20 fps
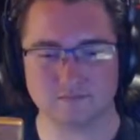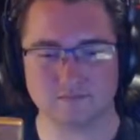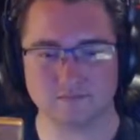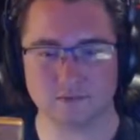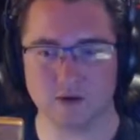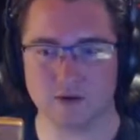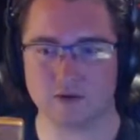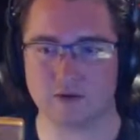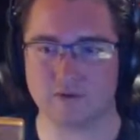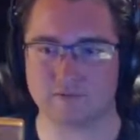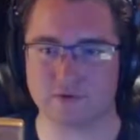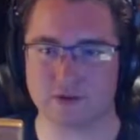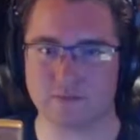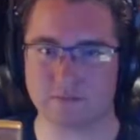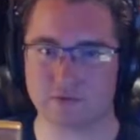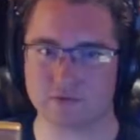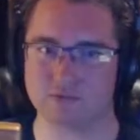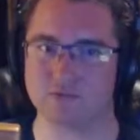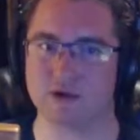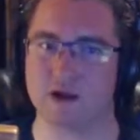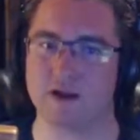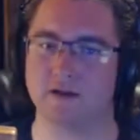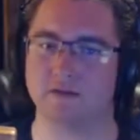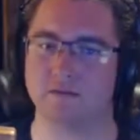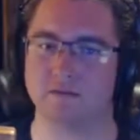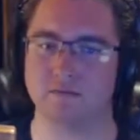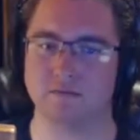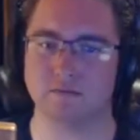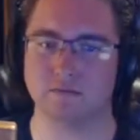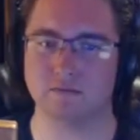No, you have to aim to the right.
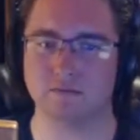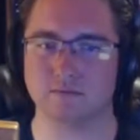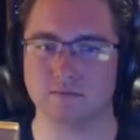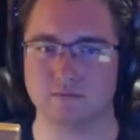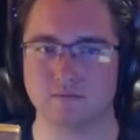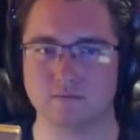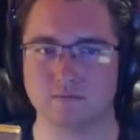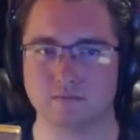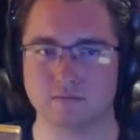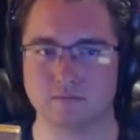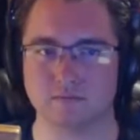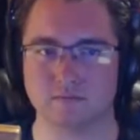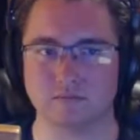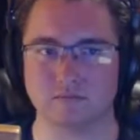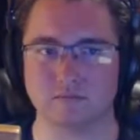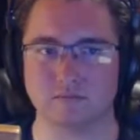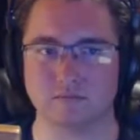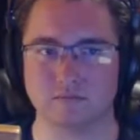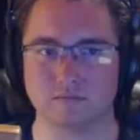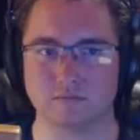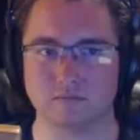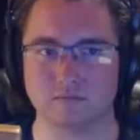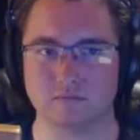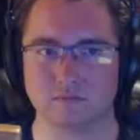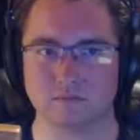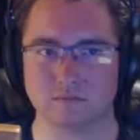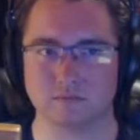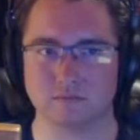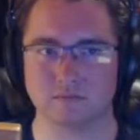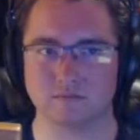I,
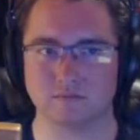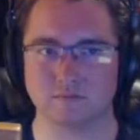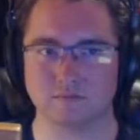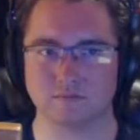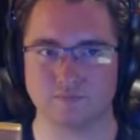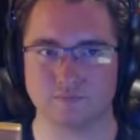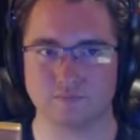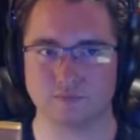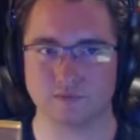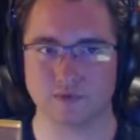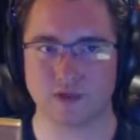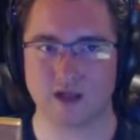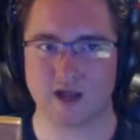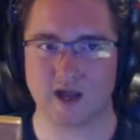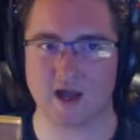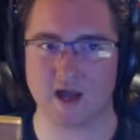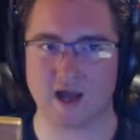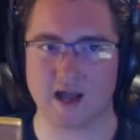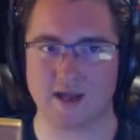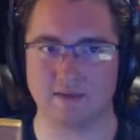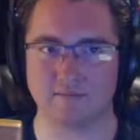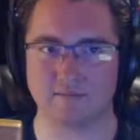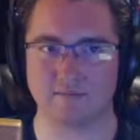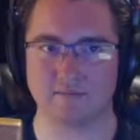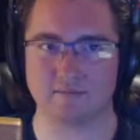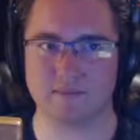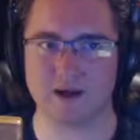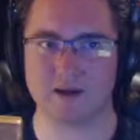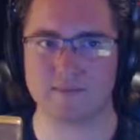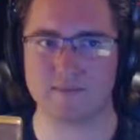I aim to the left. I
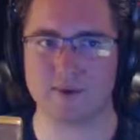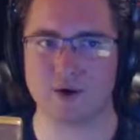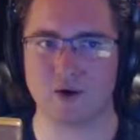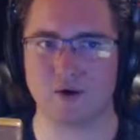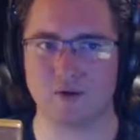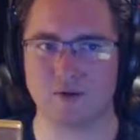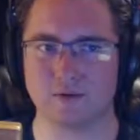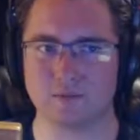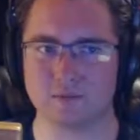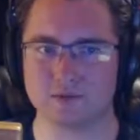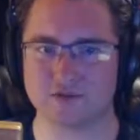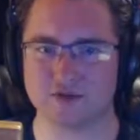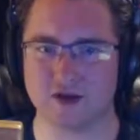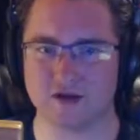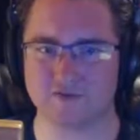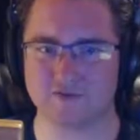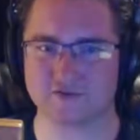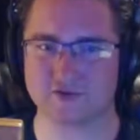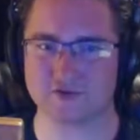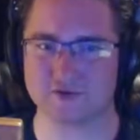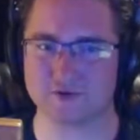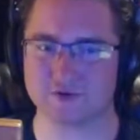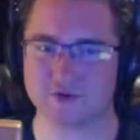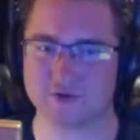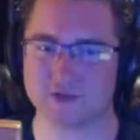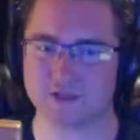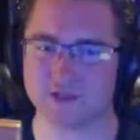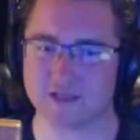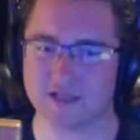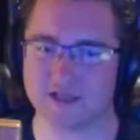my ball was off centered to
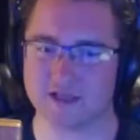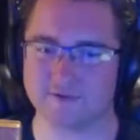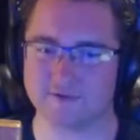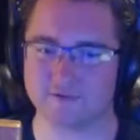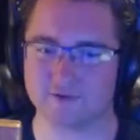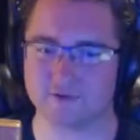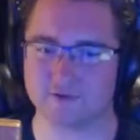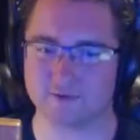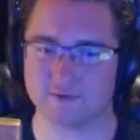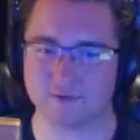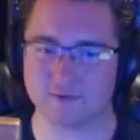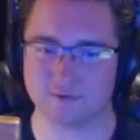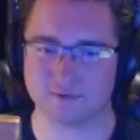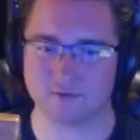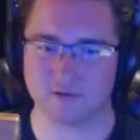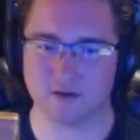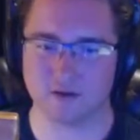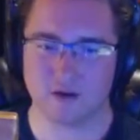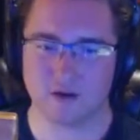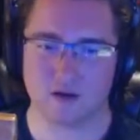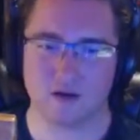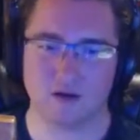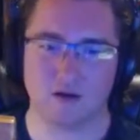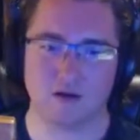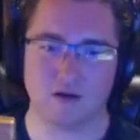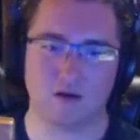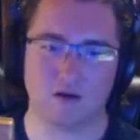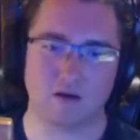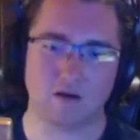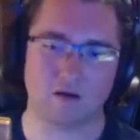the left.
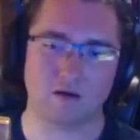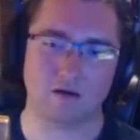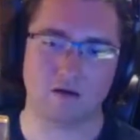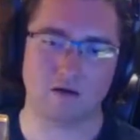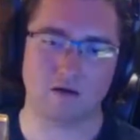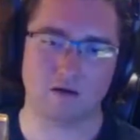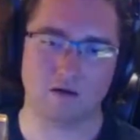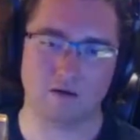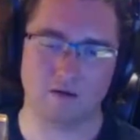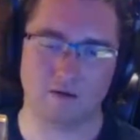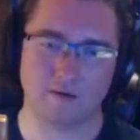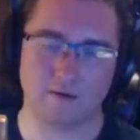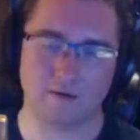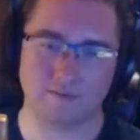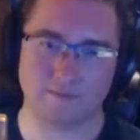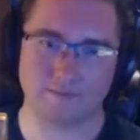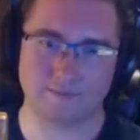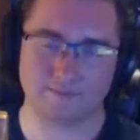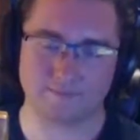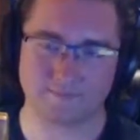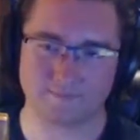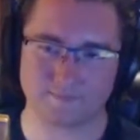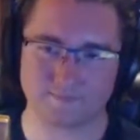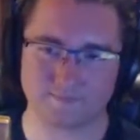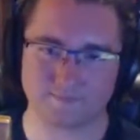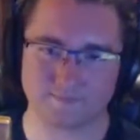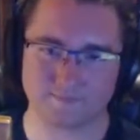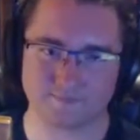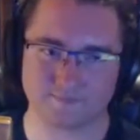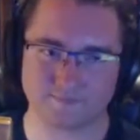Oh,
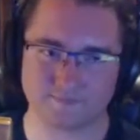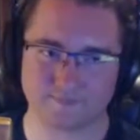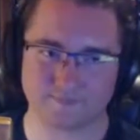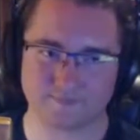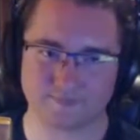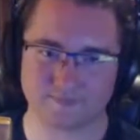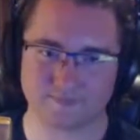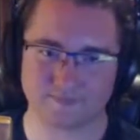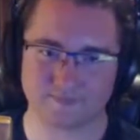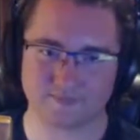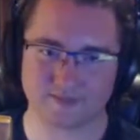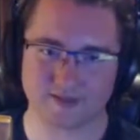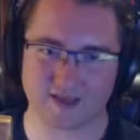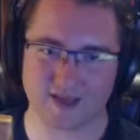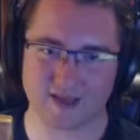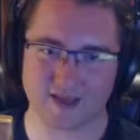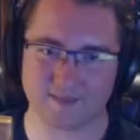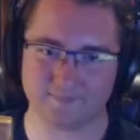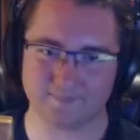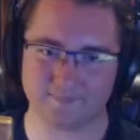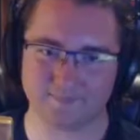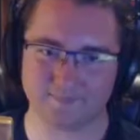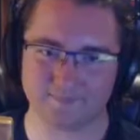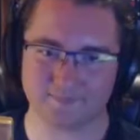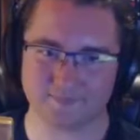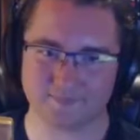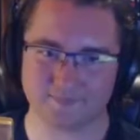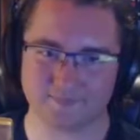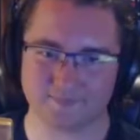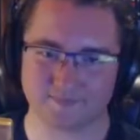damn.
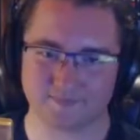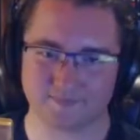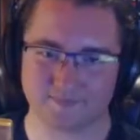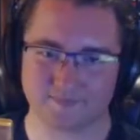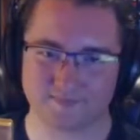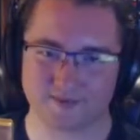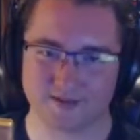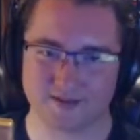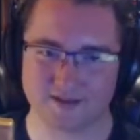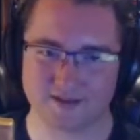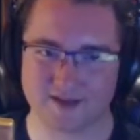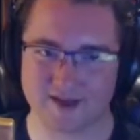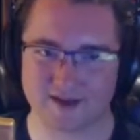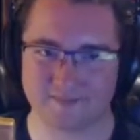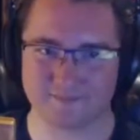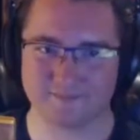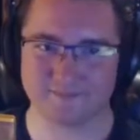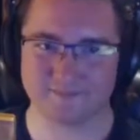Yeah, it's cool